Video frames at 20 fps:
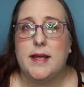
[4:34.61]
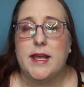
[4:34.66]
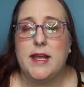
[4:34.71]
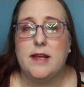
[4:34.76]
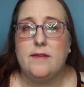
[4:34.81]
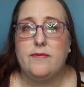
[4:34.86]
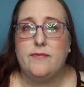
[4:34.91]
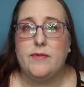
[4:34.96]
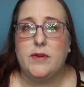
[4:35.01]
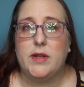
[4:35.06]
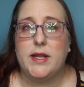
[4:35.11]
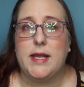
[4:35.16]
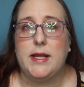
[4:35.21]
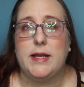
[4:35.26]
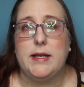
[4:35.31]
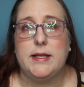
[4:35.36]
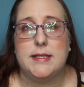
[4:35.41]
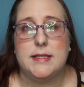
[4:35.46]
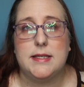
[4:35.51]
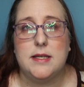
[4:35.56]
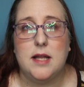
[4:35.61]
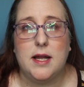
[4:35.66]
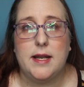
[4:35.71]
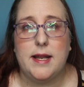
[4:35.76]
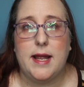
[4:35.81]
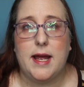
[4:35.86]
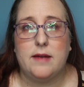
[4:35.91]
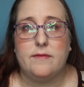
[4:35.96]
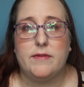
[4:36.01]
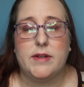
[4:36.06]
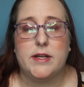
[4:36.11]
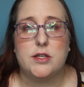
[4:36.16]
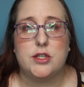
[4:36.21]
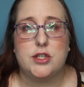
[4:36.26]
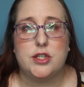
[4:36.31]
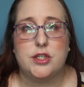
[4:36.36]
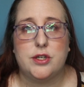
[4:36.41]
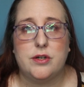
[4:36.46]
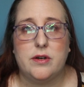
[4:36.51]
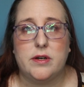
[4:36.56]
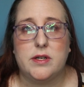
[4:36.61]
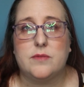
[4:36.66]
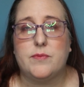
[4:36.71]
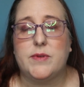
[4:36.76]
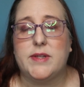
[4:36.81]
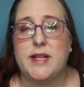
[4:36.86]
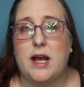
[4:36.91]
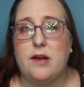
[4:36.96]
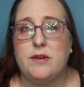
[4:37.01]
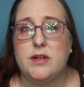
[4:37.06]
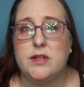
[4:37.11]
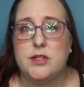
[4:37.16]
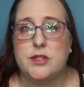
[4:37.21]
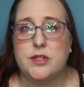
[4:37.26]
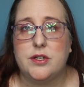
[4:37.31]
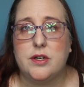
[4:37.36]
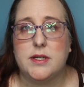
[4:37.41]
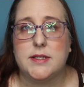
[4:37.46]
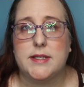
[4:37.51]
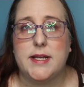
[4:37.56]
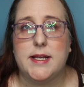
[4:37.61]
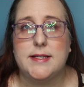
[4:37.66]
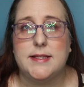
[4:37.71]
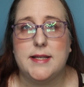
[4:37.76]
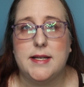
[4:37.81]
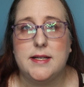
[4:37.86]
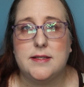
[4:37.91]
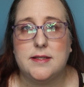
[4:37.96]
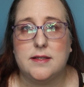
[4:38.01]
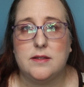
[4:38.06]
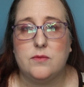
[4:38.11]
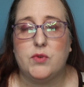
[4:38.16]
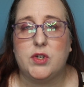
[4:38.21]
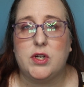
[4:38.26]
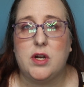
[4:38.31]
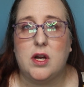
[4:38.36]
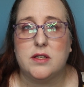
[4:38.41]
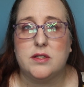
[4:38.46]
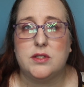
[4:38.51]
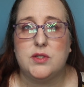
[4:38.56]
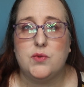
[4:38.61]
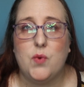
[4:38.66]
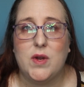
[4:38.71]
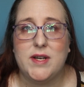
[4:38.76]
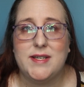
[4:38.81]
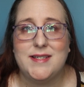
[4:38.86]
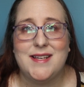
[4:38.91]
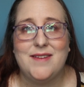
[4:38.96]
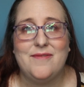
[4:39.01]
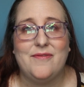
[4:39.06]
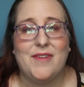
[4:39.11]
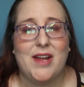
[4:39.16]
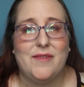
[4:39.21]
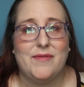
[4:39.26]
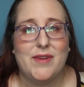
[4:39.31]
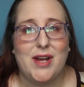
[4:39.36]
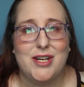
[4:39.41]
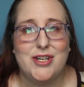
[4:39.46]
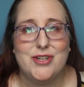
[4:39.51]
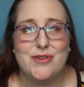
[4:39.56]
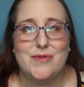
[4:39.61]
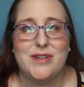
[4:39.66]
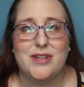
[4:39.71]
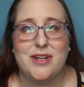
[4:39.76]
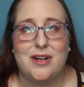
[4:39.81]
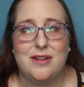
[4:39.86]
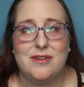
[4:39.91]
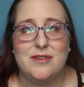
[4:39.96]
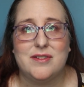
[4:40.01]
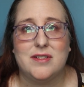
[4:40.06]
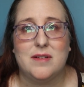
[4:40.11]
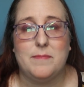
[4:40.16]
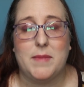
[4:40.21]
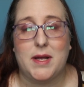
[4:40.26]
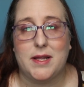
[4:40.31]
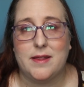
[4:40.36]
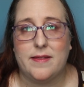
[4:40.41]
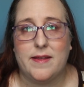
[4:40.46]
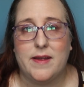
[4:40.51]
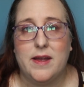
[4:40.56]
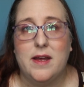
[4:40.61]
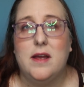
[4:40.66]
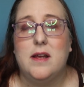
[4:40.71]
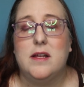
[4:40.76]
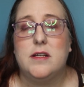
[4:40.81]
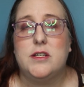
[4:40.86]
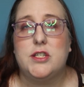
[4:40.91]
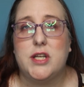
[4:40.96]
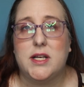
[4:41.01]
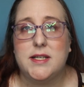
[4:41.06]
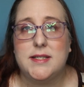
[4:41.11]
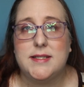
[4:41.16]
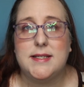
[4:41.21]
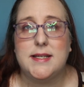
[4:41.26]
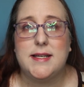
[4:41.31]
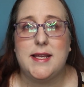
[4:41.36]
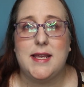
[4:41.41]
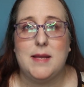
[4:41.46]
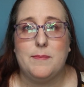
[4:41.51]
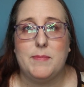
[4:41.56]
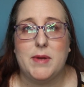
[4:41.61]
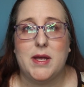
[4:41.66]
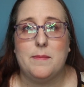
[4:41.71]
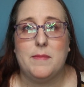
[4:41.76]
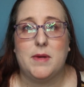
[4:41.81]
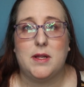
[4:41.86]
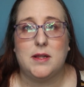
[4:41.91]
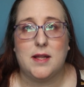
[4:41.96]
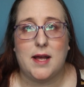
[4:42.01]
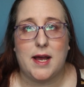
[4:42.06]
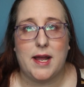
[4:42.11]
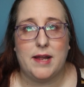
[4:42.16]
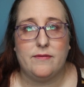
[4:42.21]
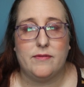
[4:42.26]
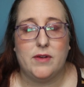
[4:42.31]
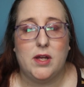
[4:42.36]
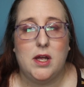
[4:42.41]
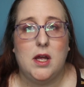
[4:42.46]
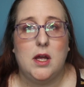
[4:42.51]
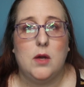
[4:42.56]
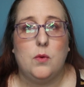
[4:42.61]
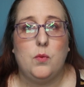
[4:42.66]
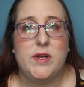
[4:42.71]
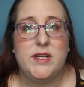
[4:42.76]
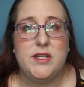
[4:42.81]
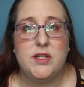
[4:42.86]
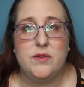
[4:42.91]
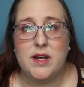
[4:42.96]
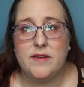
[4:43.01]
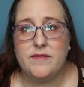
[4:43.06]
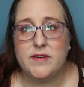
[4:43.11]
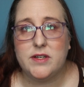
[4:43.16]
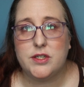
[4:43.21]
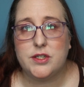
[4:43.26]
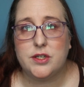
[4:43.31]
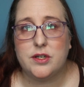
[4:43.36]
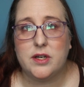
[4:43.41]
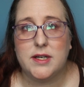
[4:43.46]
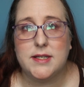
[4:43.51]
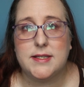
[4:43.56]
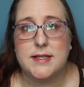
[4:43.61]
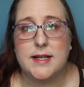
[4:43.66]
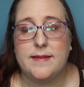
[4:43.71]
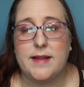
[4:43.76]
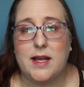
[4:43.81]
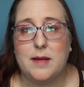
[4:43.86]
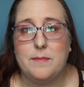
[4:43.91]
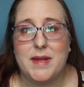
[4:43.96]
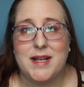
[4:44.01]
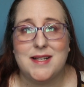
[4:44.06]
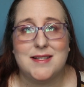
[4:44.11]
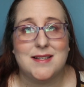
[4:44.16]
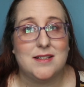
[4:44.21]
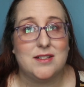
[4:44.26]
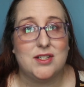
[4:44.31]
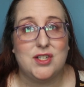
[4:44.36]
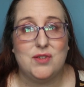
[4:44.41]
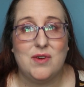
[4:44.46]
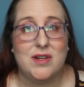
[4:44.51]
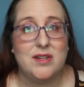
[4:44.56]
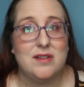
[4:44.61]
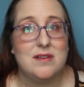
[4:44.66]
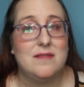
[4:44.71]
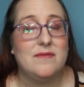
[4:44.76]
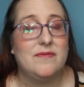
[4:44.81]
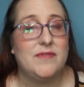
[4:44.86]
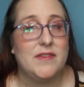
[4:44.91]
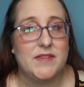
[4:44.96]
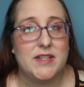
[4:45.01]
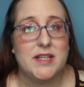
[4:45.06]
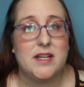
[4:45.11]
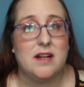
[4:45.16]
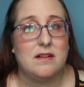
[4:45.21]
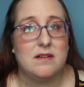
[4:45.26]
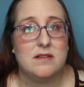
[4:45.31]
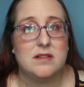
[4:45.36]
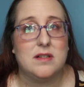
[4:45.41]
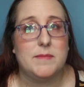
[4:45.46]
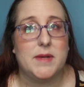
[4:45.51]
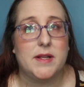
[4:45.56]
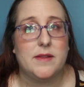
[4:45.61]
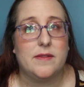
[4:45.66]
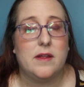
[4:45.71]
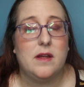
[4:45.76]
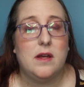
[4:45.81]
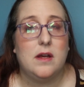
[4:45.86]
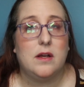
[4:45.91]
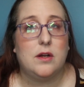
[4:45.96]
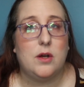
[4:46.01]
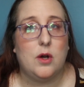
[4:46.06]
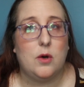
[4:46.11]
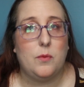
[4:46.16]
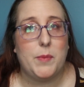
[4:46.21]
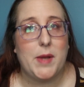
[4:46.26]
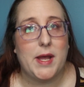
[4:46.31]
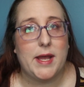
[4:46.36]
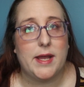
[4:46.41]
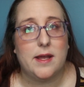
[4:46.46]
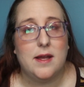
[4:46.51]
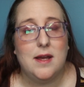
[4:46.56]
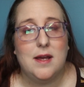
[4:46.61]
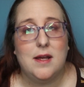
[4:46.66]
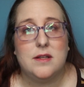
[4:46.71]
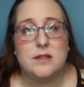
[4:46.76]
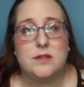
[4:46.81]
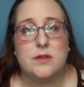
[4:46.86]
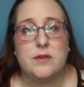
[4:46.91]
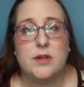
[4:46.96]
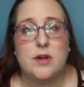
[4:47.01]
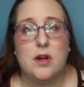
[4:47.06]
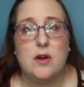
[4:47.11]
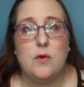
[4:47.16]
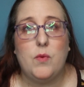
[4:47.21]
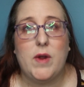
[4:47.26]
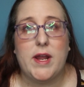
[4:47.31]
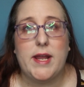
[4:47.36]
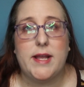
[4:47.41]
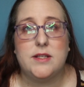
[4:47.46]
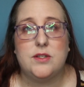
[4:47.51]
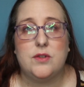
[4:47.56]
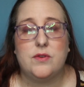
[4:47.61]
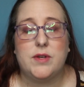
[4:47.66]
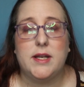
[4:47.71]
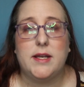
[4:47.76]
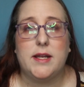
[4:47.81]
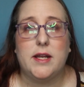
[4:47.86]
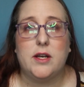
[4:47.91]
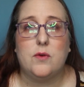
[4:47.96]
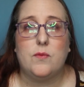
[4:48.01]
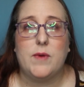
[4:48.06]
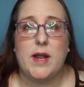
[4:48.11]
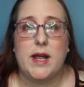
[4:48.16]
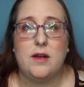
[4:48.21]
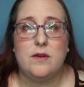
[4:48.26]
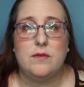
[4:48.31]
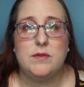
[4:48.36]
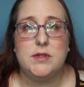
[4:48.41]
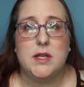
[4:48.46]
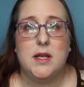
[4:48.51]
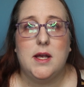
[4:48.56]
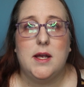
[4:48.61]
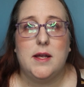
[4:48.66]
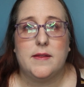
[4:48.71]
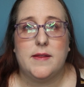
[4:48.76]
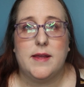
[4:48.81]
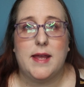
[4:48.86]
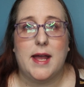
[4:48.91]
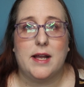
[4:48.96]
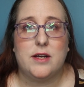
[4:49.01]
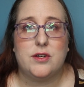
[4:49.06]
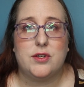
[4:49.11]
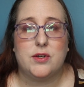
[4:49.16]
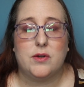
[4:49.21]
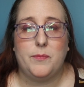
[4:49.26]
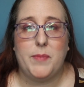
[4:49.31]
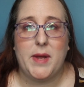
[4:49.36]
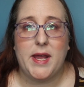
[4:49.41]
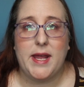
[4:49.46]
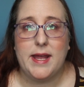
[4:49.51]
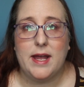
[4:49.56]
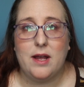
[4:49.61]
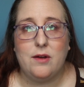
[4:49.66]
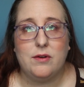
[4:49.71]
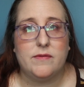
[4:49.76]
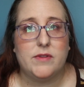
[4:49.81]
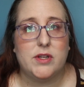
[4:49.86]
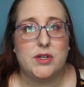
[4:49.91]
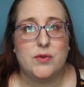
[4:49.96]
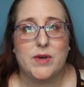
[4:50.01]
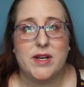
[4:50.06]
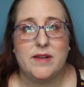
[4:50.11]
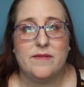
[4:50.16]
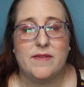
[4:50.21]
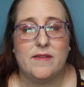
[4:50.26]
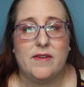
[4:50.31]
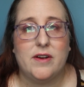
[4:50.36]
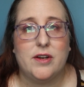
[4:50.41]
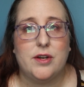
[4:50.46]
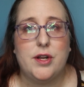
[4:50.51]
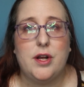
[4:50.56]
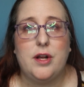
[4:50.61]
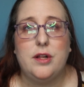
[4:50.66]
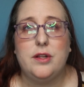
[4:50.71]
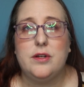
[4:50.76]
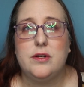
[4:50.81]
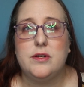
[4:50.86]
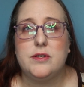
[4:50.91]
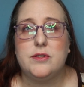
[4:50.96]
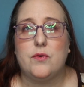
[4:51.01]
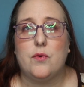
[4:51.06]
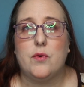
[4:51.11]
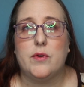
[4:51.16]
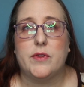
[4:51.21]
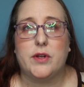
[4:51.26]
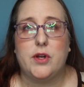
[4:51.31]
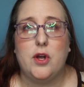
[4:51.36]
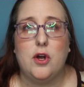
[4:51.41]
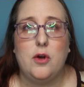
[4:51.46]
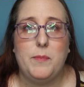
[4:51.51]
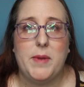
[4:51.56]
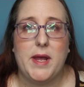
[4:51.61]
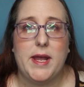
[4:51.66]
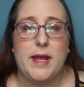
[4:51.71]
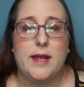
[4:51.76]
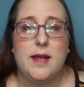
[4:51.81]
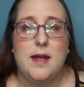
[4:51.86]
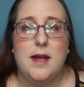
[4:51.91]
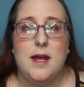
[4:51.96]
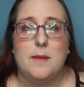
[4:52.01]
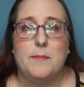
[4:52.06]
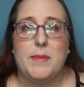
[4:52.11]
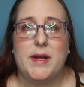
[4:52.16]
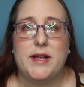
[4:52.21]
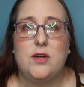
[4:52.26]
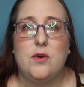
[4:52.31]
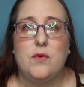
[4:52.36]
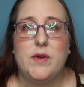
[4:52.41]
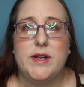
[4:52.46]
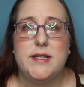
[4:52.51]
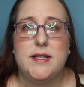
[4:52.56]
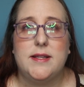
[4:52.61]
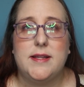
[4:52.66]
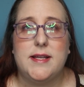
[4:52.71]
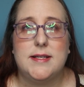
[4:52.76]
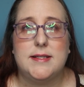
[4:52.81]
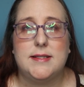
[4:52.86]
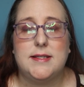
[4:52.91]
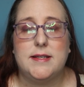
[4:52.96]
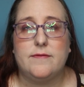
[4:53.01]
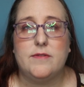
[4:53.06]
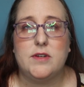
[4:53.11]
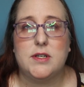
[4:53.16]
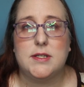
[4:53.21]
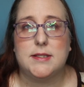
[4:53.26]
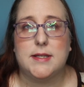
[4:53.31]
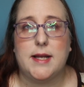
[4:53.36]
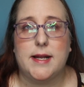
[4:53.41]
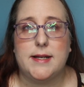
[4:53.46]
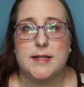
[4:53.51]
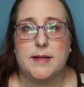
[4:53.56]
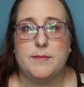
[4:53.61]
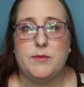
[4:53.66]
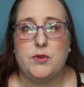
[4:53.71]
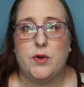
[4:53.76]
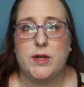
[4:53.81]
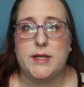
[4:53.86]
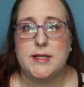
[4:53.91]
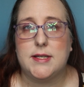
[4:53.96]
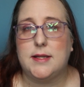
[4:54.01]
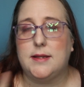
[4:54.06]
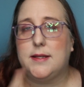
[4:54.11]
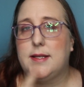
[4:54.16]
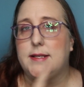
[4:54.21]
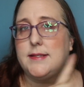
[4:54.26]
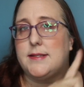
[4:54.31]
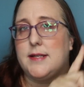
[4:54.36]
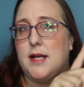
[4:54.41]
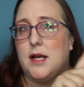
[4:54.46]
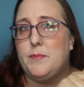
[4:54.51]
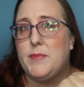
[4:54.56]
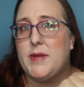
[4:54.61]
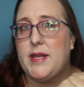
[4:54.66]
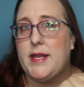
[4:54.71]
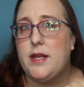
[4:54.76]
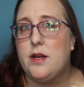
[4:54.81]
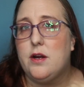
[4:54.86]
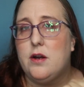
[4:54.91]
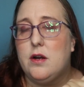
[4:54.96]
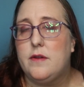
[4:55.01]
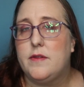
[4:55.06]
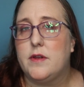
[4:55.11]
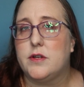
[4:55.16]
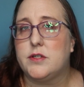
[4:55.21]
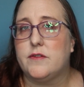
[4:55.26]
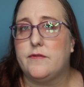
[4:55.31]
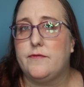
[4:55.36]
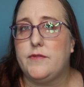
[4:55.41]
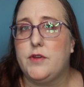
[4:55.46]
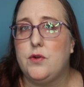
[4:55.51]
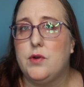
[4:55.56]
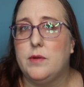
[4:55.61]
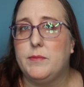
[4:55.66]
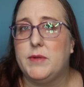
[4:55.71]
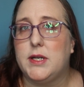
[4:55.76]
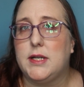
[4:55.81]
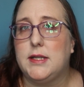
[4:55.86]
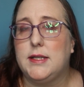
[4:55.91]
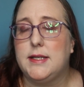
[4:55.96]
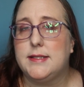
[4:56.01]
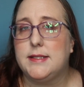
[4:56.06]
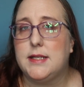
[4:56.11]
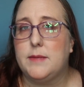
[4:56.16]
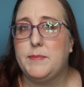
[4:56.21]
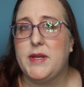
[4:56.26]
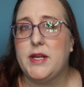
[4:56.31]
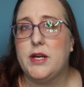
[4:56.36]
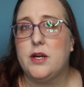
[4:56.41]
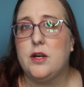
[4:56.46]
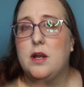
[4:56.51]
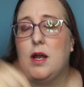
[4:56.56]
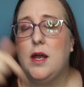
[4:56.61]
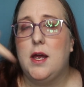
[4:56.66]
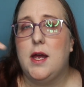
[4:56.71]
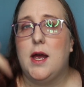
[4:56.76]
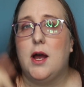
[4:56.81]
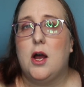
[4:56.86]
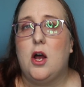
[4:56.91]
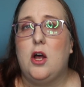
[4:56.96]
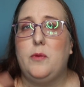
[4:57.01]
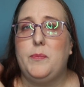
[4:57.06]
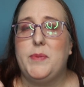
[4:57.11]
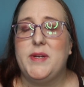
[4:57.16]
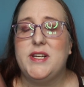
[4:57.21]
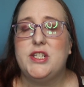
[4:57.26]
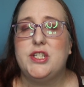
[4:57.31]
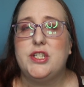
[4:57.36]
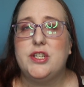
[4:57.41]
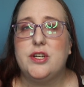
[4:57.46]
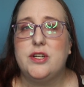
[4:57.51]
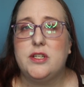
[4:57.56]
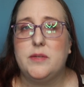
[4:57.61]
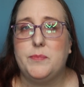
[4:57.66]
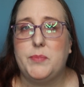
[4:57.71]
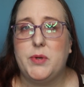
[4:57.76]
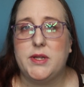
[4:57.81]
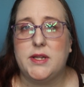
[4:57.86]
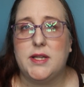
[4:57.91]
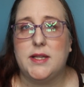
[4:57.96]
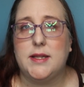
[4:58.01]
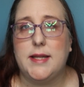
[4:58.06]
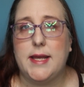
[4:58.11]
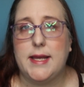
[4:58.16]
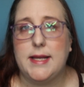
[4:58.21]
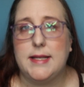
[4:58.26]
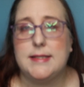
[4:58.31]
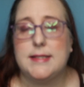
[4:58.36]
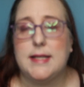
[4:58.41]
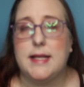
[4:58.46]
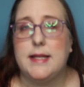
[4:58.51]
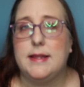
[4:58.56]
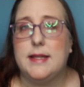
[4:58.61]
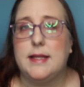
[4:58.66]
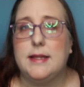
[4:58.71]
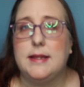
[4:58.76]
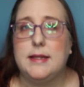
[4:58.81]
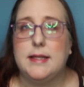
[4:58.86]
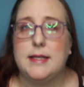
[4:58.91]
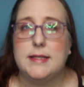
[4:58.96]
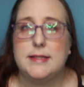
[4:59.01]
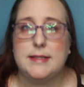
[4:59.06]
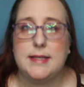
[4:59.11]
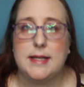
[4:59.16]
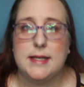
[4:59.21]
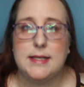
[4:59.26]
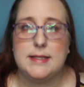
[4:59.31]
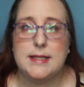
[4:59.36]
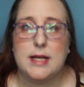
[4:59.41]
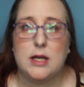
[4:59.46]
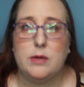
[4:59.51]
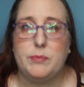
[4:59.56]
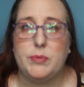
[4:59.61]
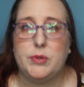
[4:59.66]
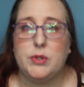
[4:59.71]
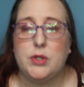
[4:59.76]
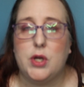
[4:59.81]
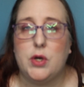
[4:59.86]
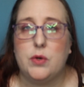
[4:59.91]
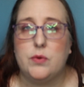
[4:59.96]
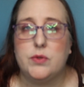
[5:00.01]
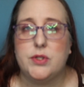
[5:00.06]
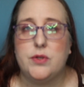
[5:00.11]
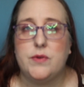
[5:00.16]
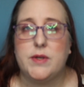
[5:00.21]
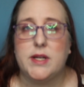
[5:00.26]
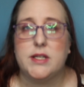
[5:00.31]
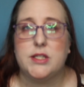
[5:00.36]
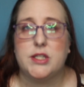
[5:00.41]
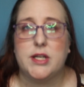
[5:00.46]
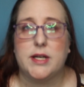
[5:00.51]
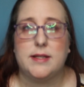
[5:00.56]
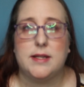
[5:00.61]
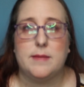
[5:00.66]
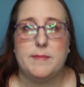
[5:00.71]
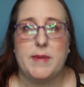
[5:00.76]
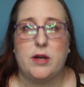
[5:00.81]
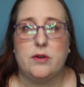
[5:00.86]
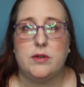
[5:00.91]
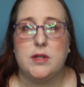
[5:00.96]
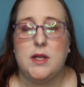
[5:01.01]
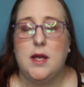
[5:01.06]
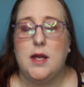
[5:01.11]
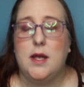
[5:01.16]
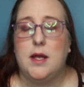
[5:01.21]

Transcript: If he did not have insurance, without insurance, his insulin would cost $2,500 a month just to keep him alive. We do have insurance, and that means it's $250 a month copay. So there are ways you can get around the actual payout of the $2,500 or the copay by going to these different sites I'm going to list up here. There's a few I'm going to list up here. I'll be sure to put the links in the listing down below so you can check them out.